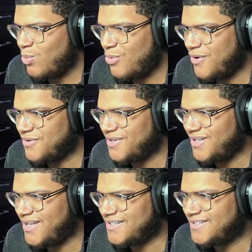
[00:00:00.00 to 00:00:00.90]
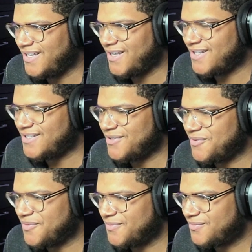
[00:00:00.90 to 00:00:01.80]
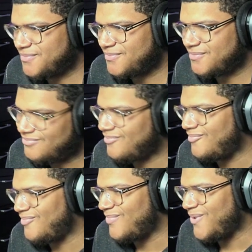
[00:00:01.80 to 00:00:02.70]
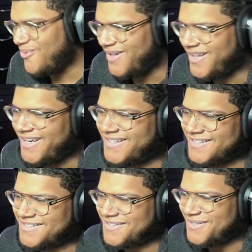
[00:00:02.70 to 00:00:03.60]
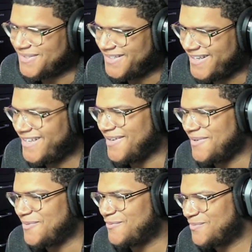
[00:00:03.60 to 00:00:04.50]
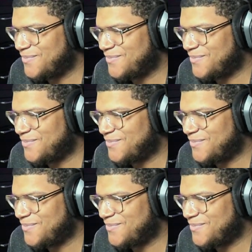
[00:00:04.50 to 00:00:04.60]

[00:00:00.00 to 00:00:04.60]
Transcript: Oh, he like singing too. Oh, I like this song. Damn,